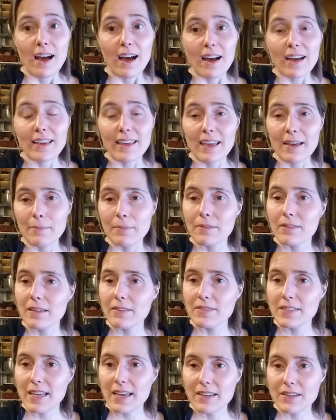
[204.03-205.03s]
I can't
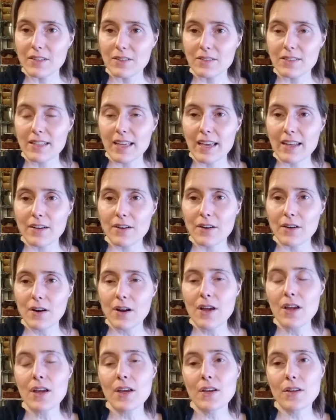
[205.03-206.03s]
believe 10 years
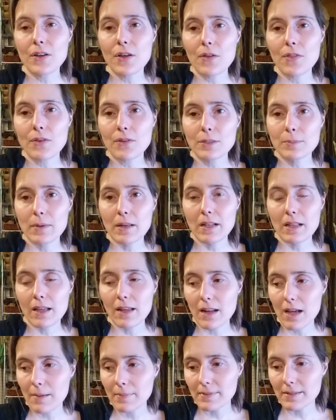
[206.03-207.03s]
later, you know, there's been a
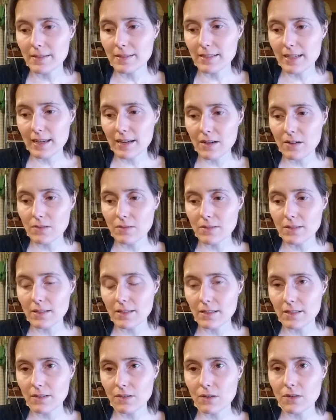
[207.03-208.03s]
lot of ups and downs.
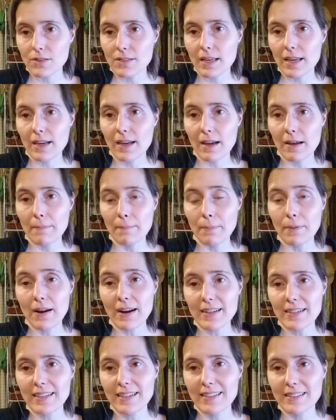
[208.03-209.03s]
And of course I got
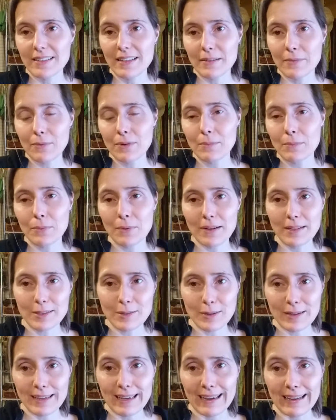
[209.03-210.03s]
pregnant at one point,
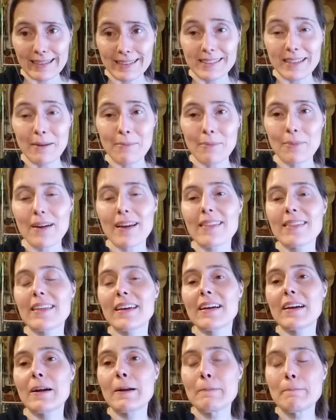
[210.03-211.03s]
so I gained some weight
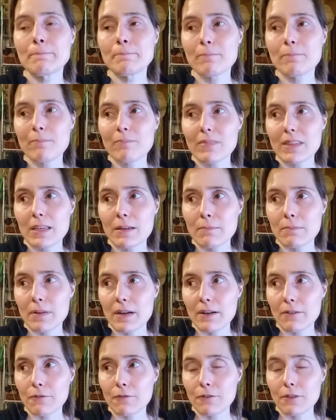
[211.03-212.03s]
there.
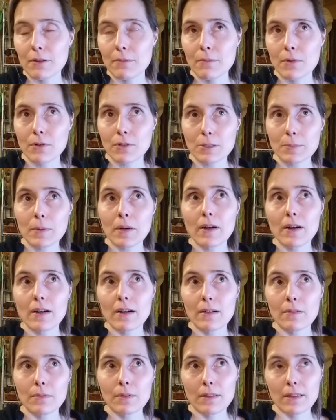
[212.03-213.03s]
But for the most
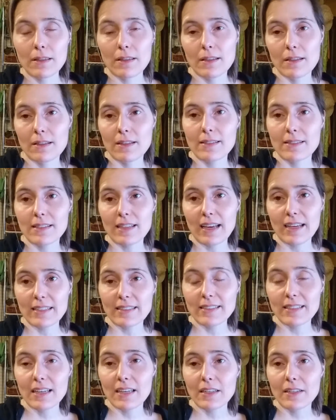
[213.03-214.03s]
part, within this
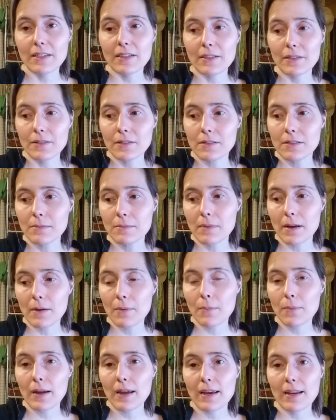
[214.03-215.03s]
last 10 years, my
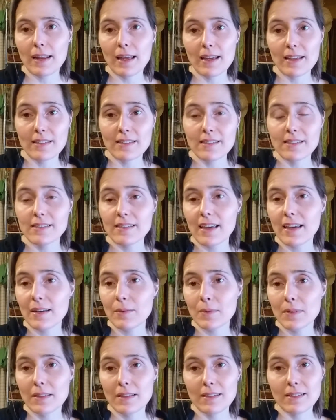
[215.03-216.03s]
weight has stayed
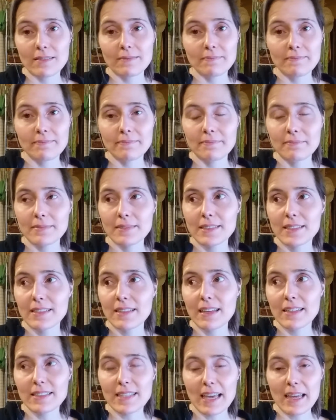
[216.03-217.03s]
within
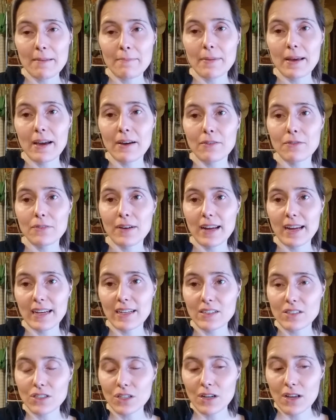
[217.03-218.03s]
a 10-pound
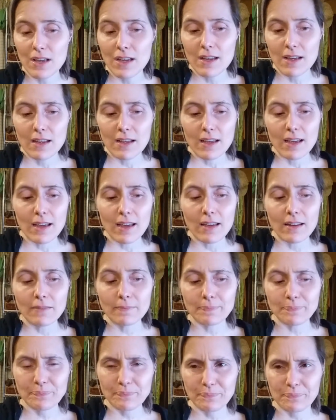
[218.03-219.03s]
range.
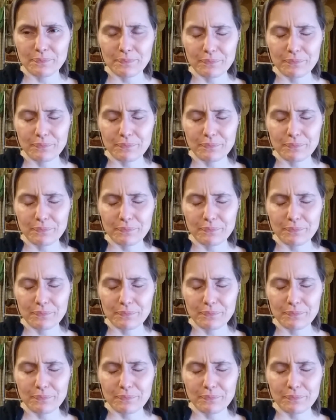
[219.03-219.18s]
And